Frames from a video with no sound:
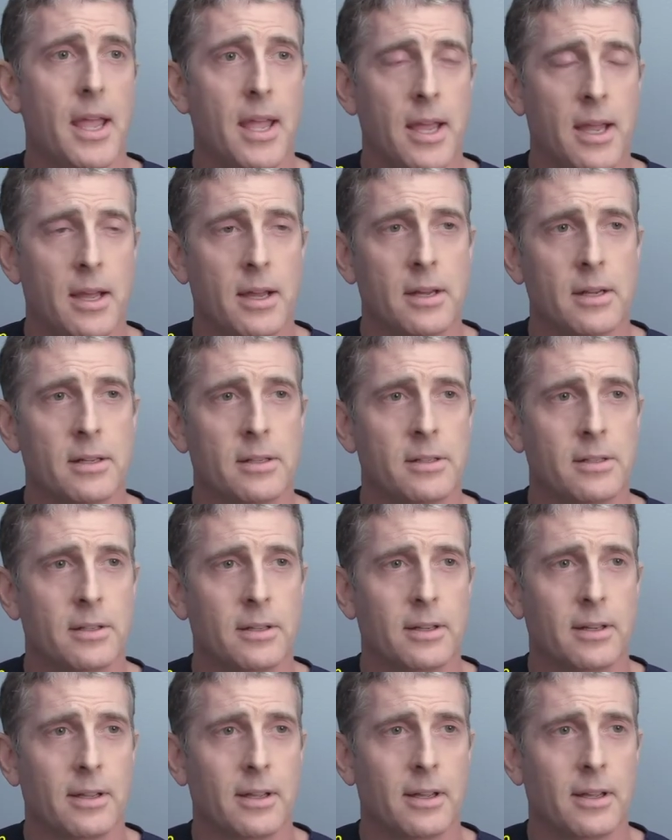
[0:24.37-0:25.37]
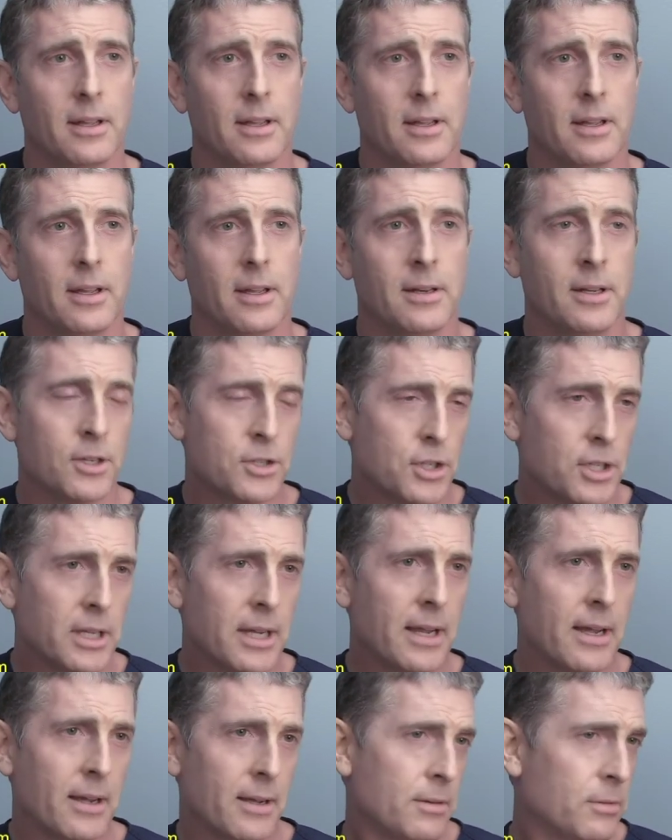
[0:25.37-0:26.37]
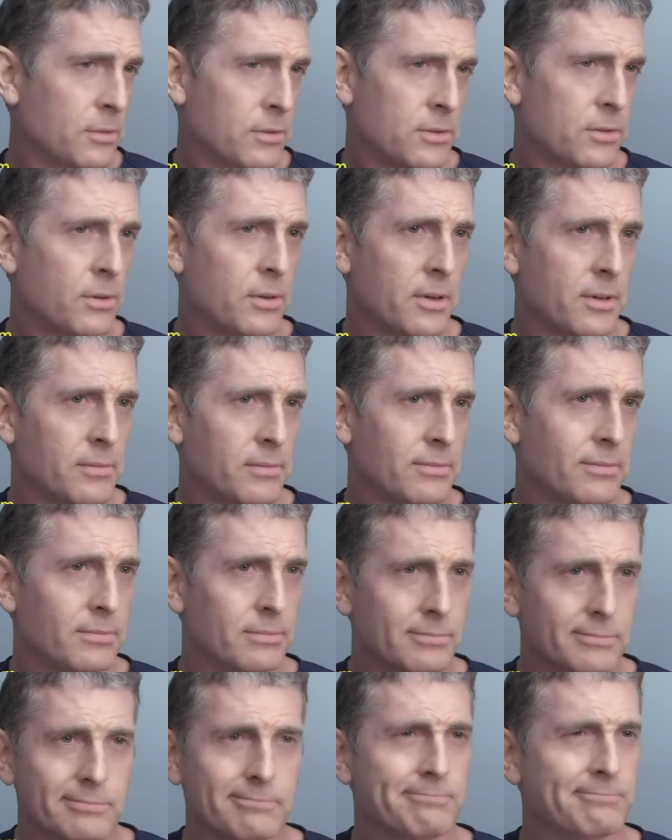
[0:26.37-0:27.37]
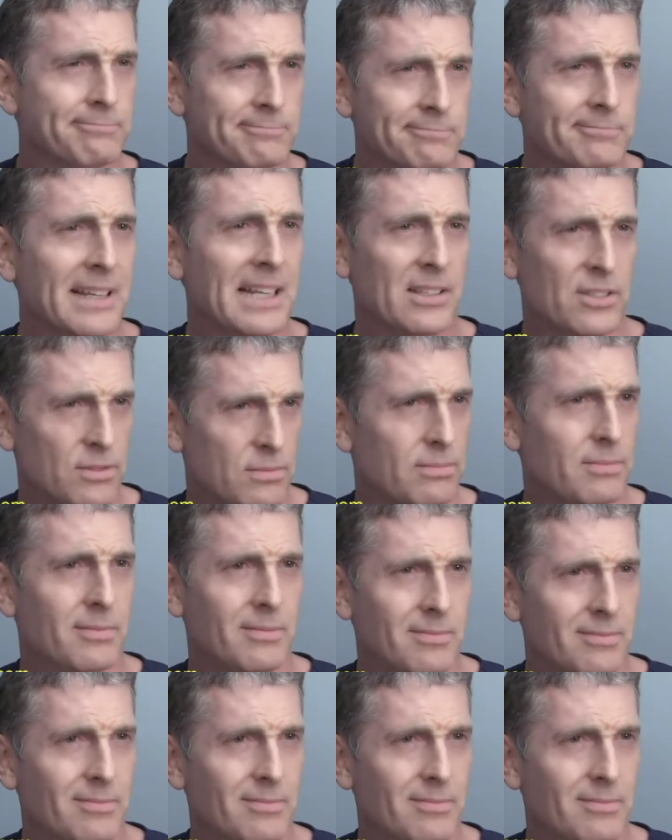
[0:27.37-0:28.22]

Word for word: And initially I was sort of, hmm, that's,